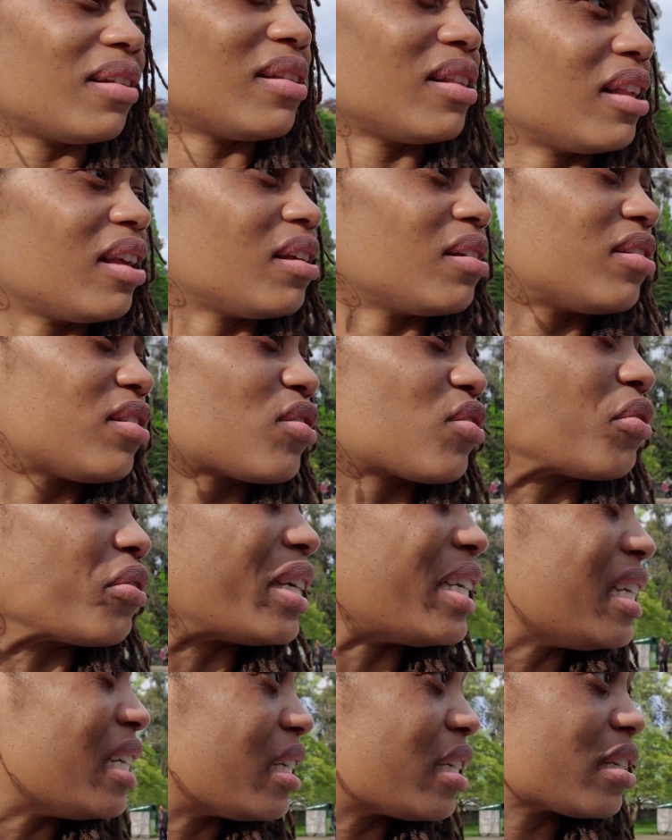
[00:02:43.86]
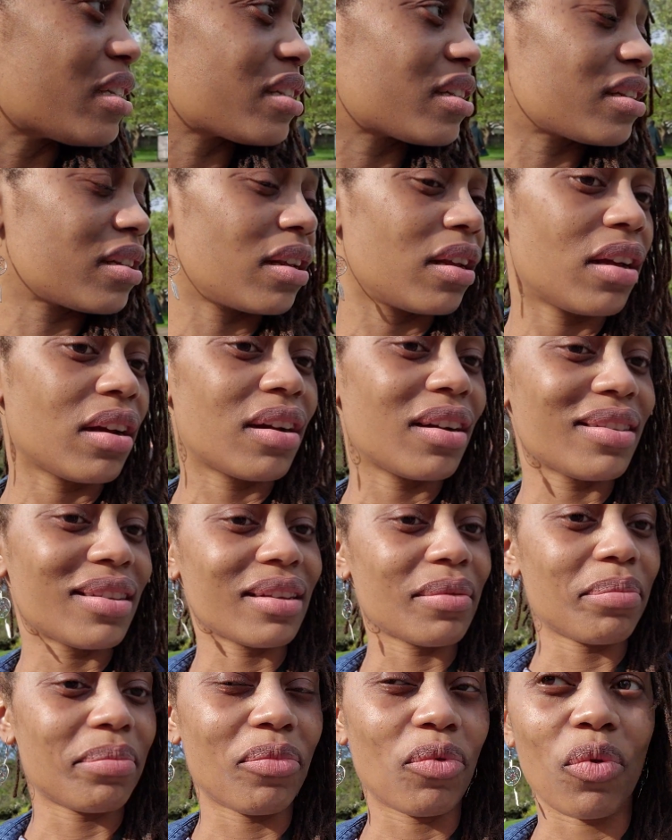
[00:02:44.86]
screens, because
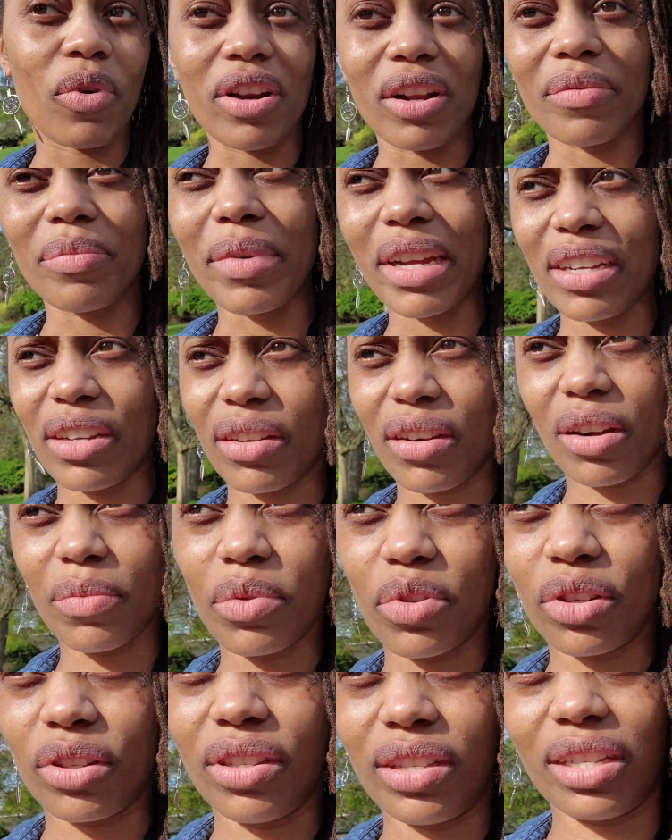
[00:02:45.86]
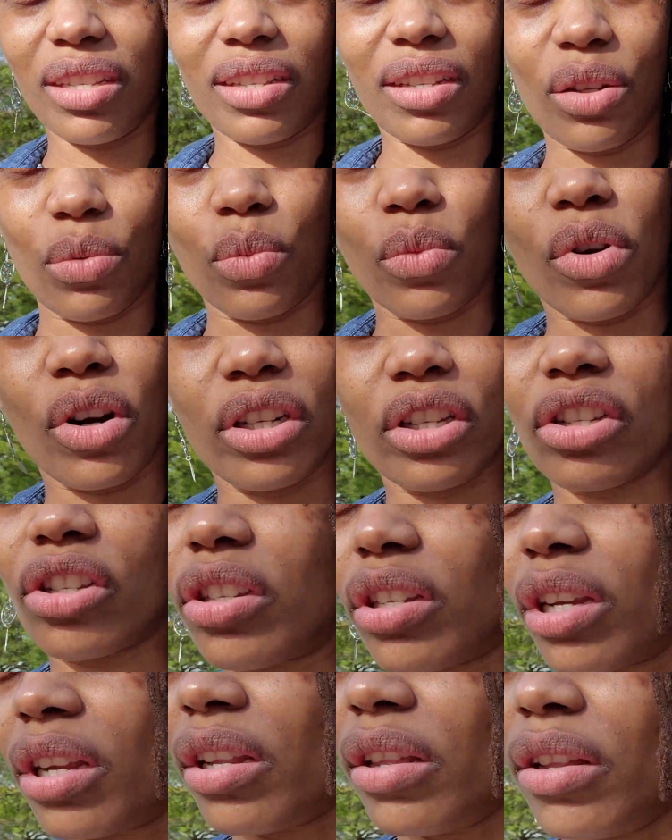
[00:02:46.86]
one of my options is to
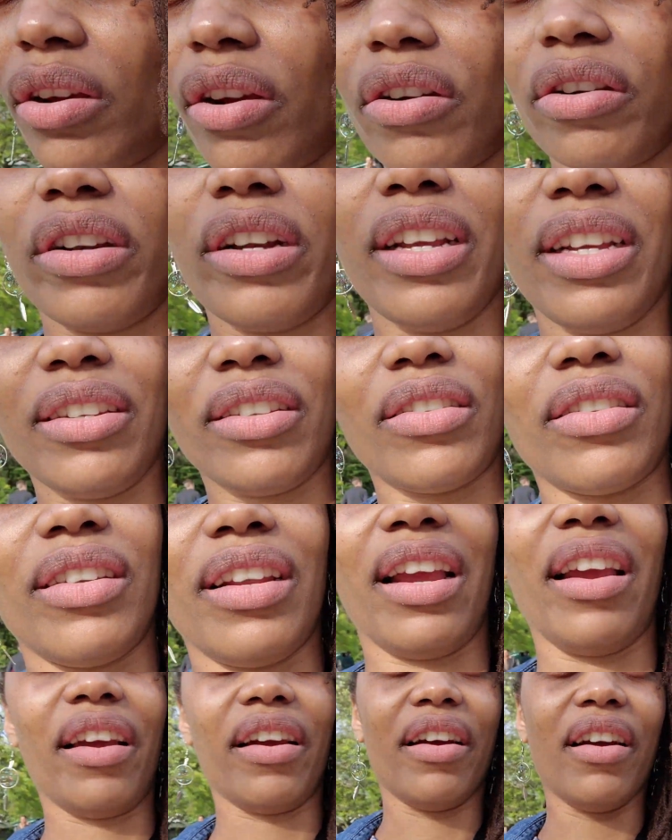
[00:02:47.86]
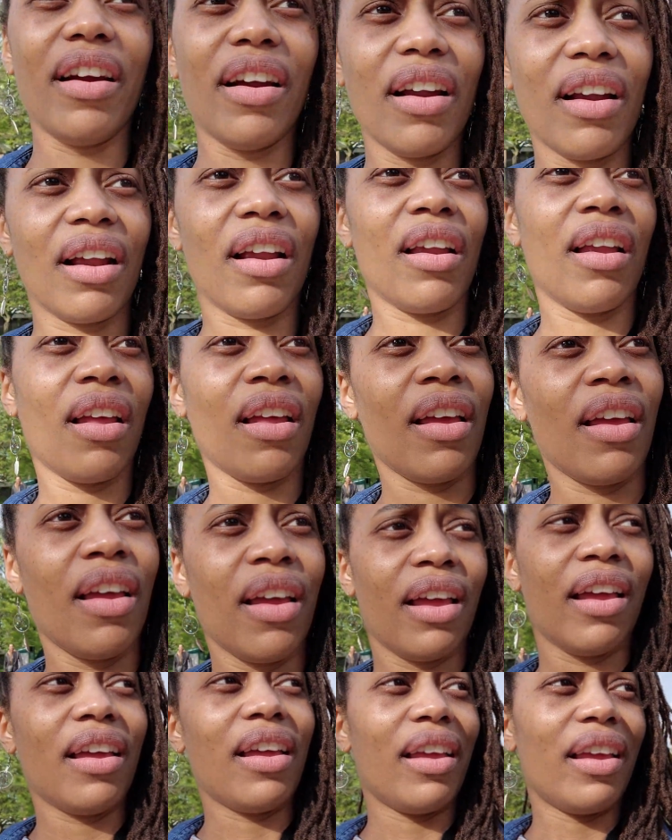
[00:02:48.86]
watch the coronation here
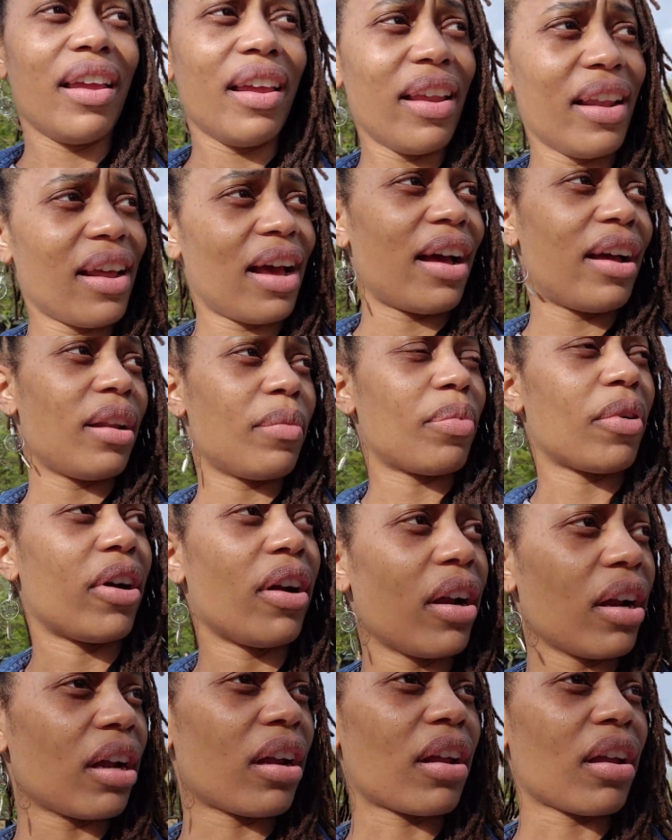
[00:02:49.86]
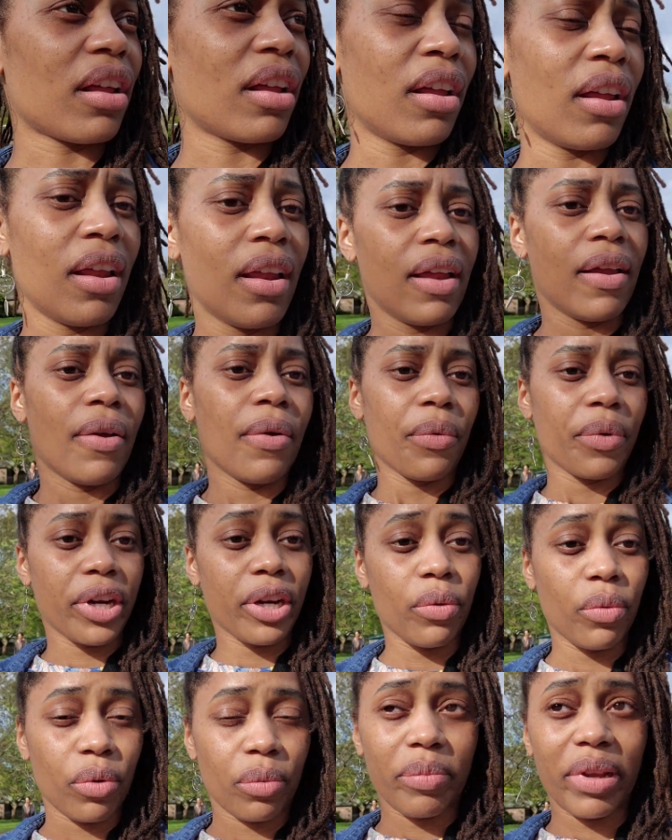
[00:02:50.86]
in Hyde Park, where it
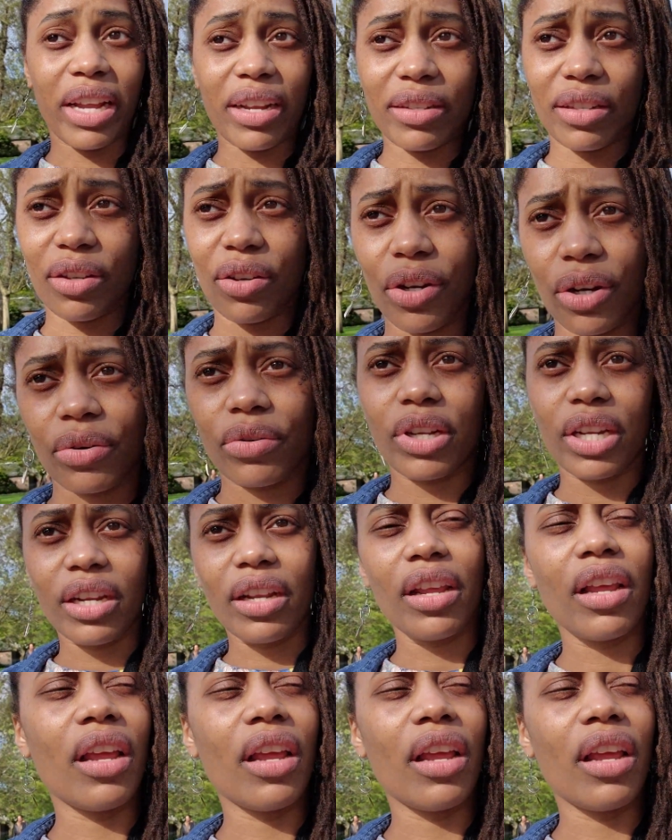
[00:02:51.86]
won't be as crowded.